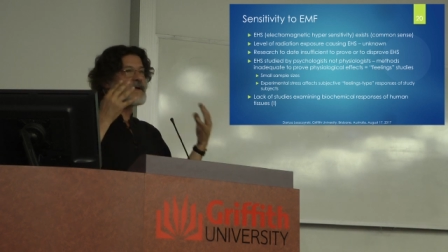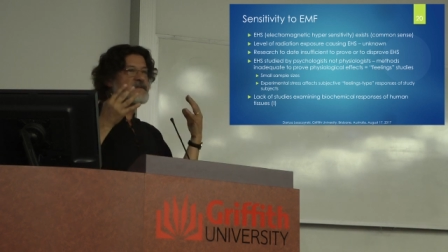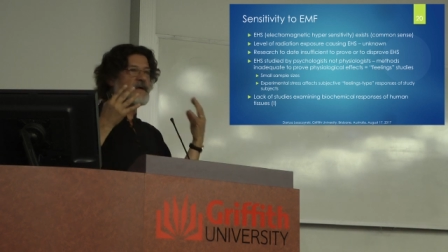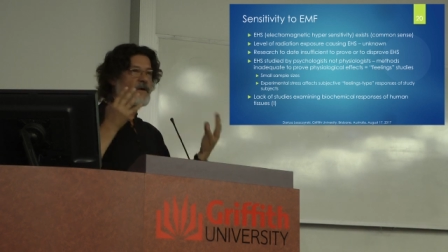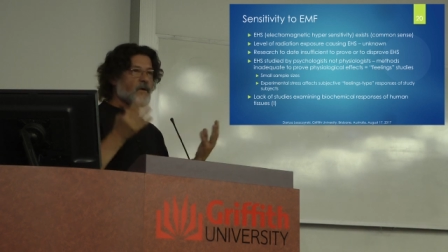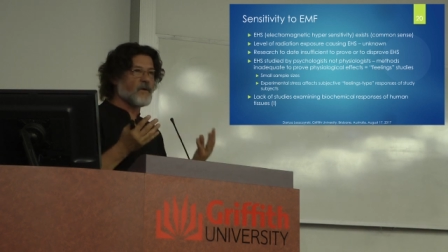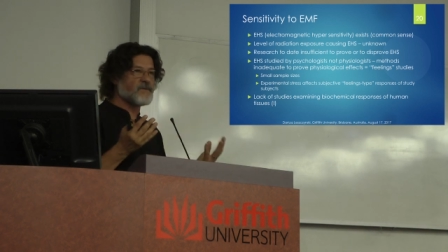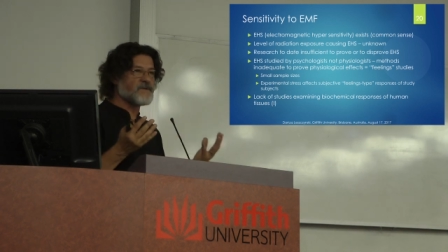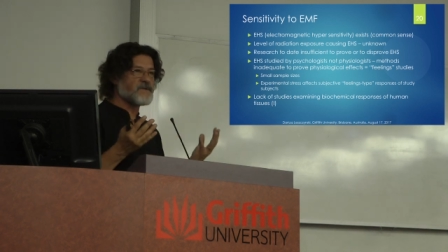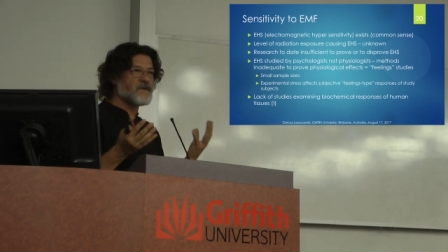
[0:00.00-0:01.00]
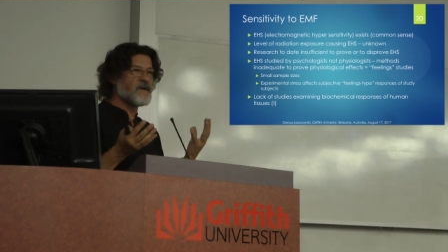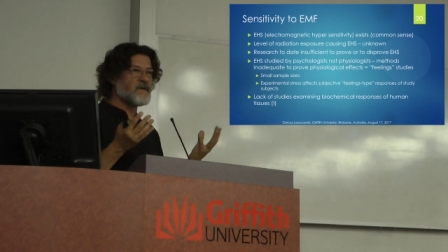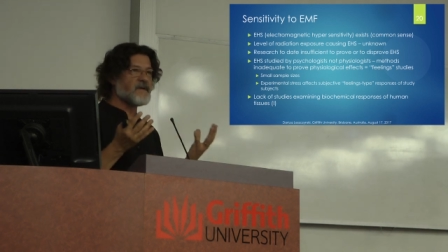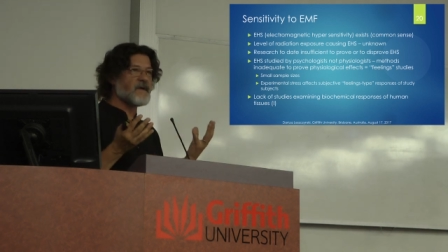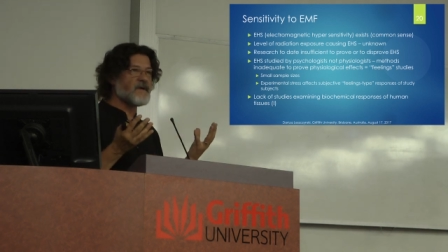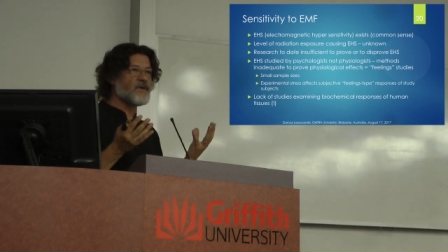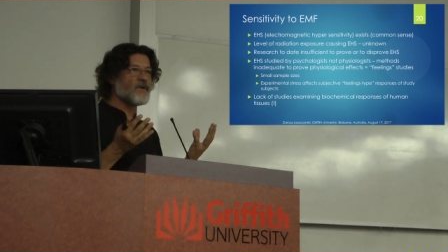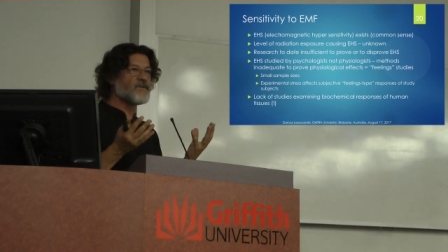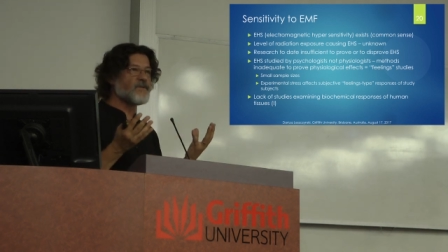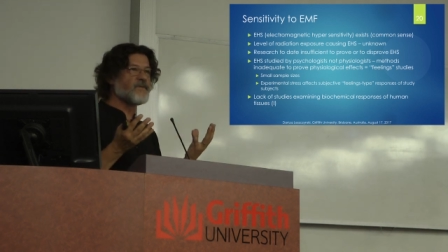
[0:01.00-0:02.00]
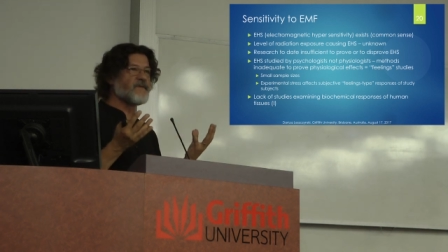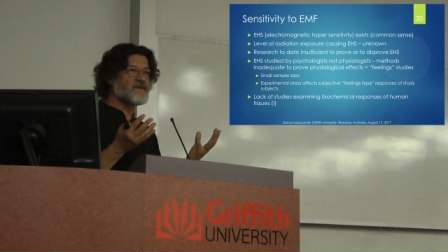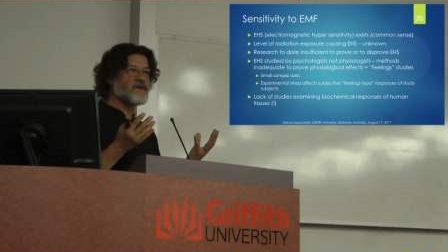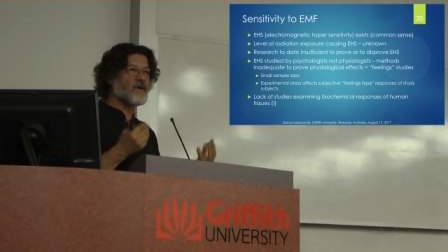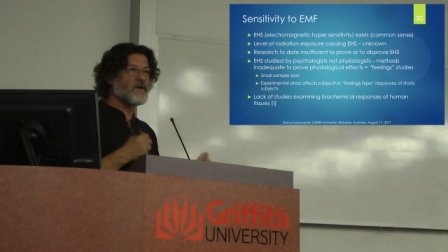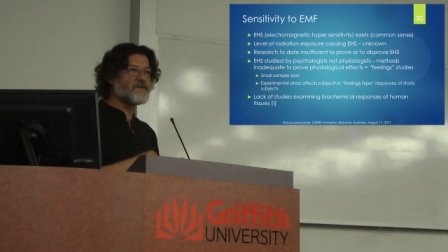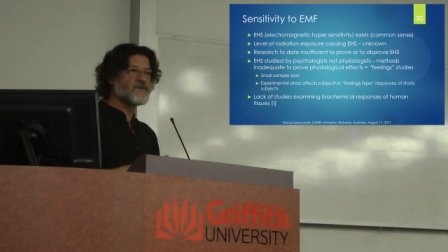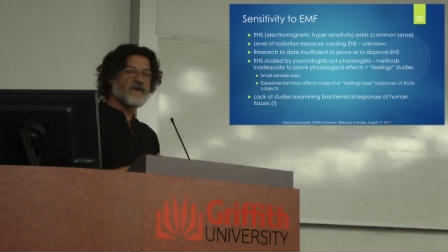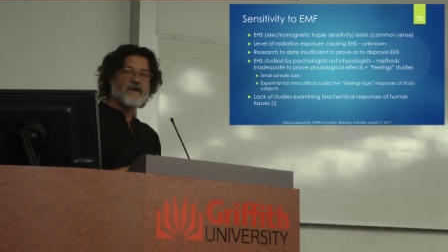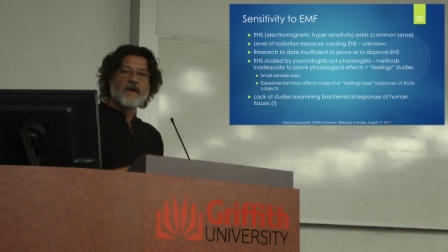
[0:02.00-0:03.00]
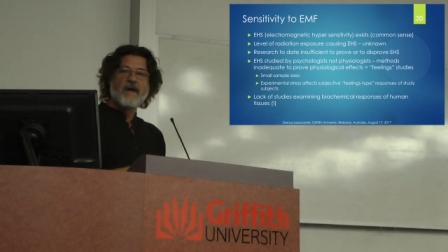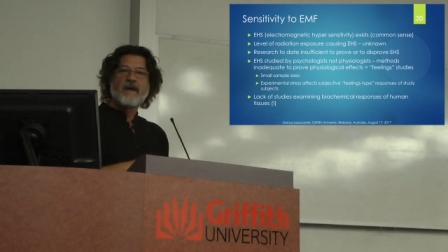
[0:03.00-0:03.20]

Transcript: They are psychologists. They, they don't do physiology.